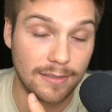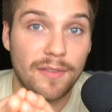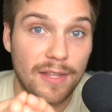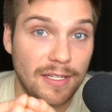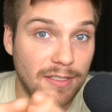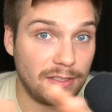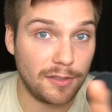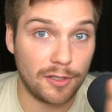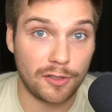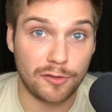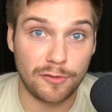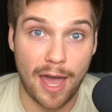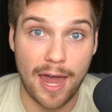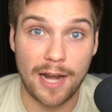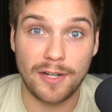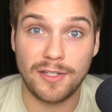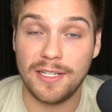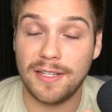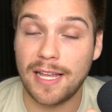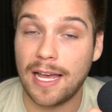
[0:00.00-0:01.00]
This is a
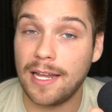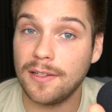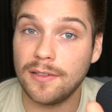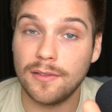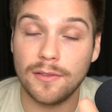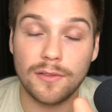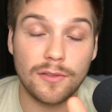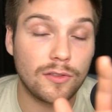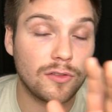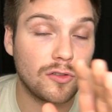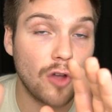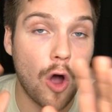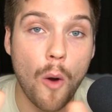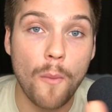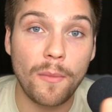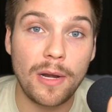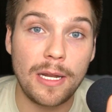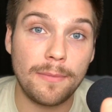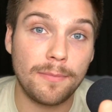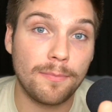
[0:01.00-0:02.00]
strategy that so
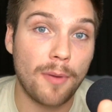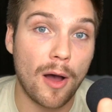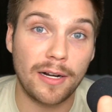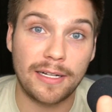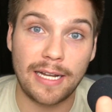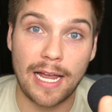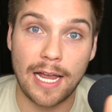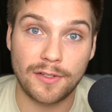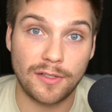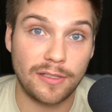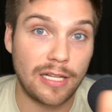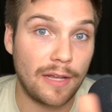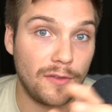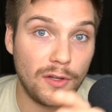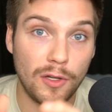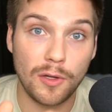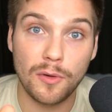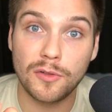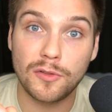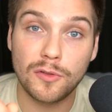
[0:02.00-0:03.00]
many podcasters have
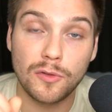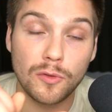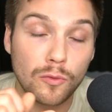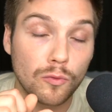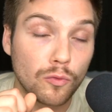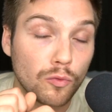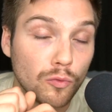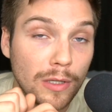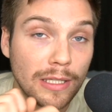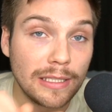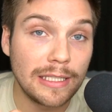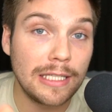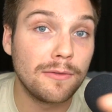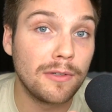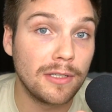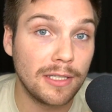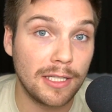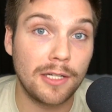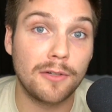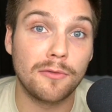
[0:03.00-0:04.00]
used to really,
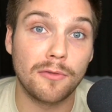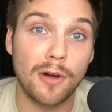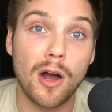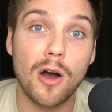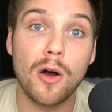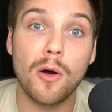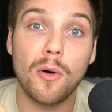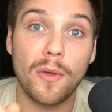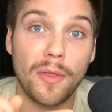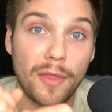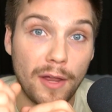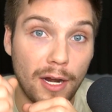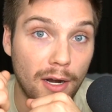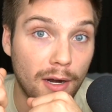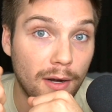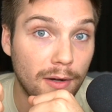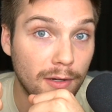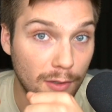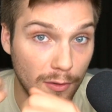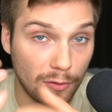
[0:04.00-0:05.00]
really grow
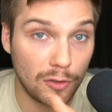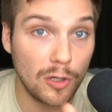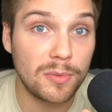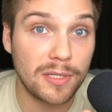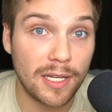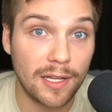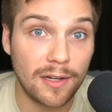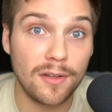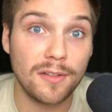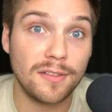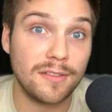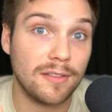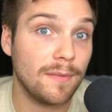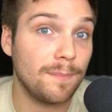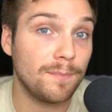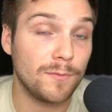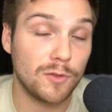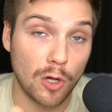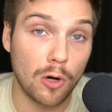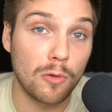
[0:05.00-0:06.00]
their YouTube channels.
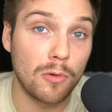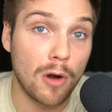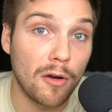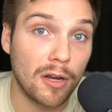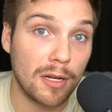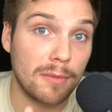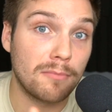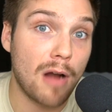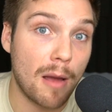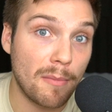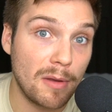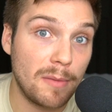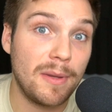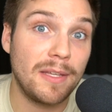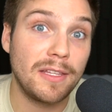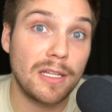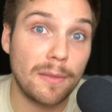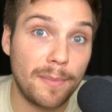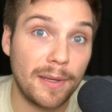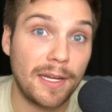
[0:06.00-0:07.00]
Joe Rogan probably
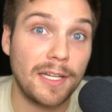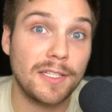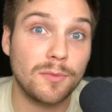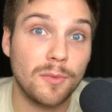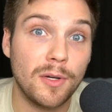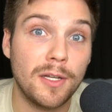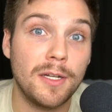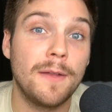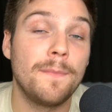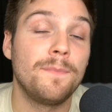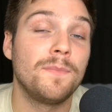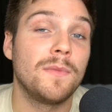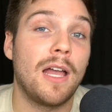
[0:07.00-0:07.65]
being the biggest one.